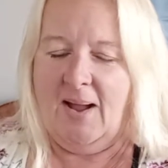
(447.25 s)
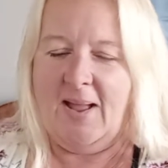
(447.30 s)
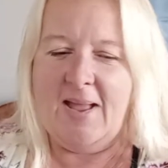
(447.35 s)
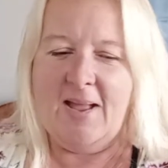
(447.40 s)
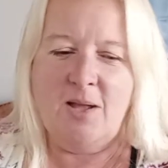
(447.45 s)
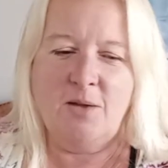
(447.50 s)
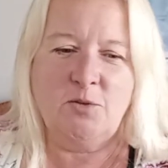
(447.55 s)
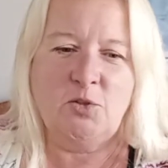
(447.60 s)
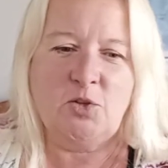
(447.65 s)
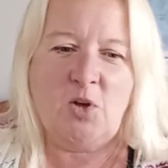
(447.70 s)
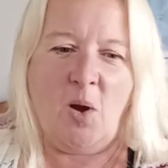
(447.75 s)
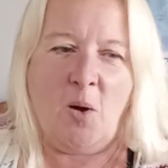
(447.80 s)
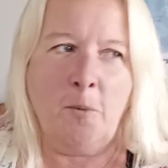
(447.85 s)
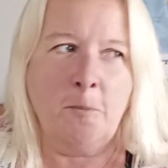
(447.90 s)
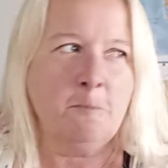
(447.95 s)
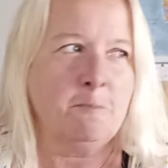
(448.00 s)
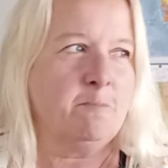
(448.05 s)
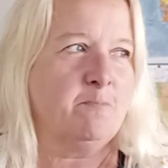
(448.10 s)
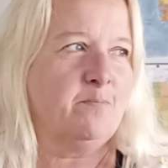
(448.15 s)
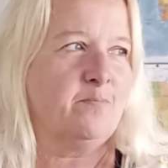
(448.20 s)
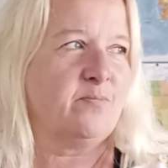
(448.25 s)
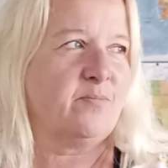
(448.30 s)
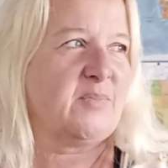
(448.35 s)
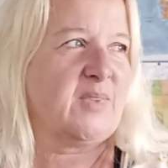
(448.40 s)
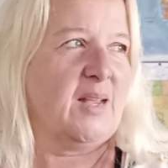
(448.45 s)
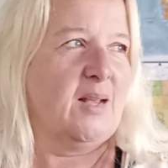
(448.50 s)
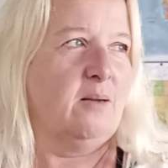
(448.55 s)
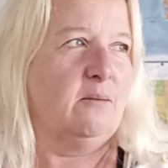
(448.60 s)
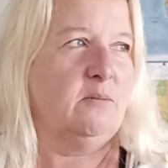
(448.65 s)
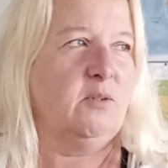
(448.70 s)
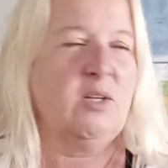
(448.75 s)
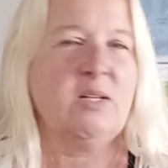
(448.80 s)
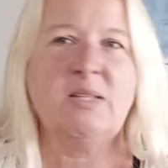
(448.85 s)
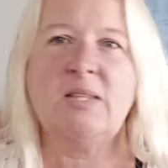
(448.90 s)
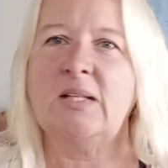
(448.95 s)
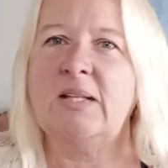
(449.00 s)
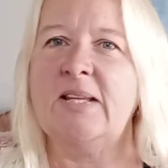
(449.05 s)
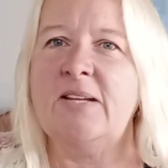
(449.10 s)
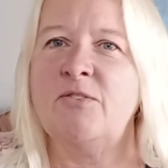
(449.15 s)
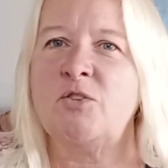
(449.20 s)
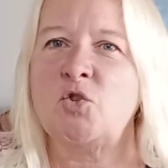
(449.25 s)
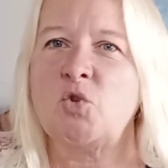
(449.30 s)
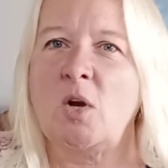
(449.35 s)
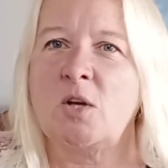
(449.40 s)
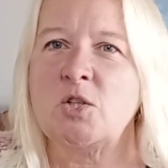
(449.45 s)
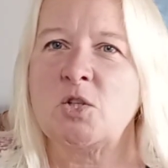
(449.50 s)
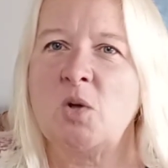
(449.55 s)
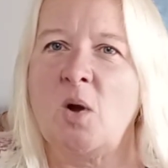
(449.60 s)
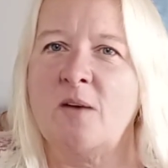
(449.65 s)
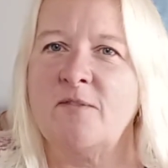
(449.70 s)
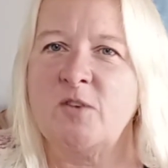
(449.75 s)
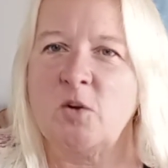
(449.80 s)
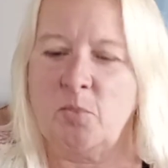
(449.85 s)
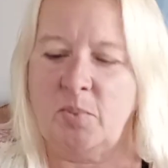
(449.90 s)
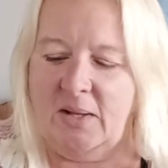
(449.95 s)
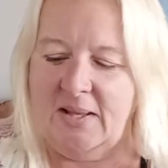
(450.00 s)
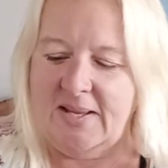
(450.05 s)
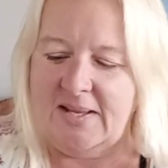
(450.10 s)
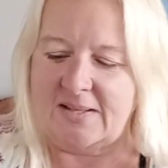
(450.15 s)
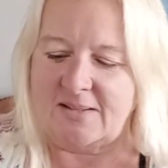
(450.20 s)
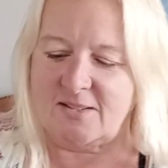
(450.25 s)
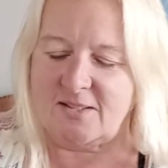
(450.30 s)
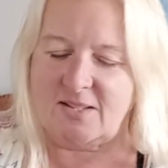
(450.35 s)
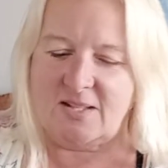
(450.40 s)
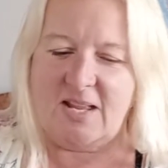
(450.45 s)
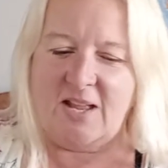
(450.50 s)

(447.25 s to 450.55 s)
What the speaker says: And you know, look at the leaf structure of your plants.